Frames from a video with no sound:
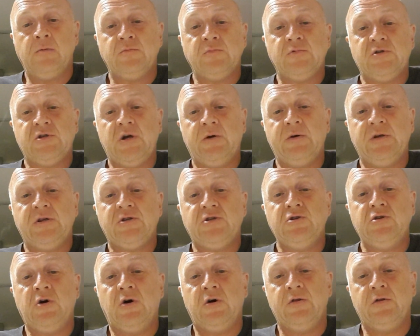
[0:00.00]
So it's
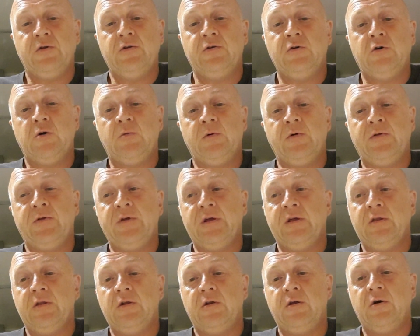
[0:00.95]
not the normal
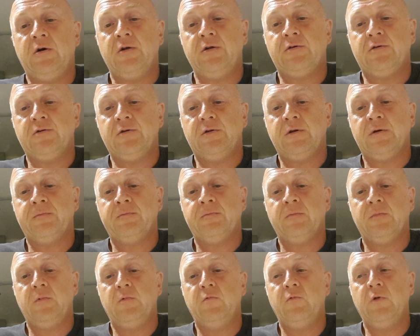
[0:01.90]
thing that I sort of
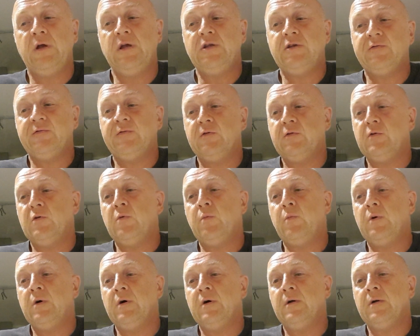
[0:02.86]
reach for,
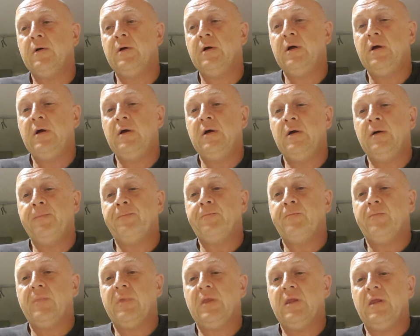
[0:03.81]
but
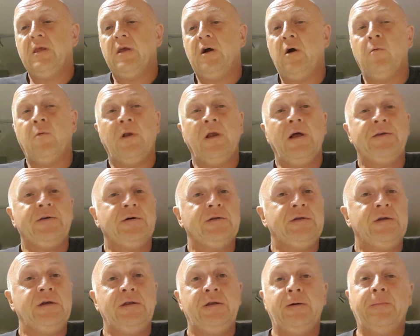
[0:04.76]
I'm glad I
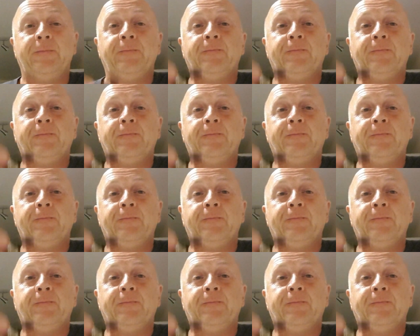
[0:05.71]
did.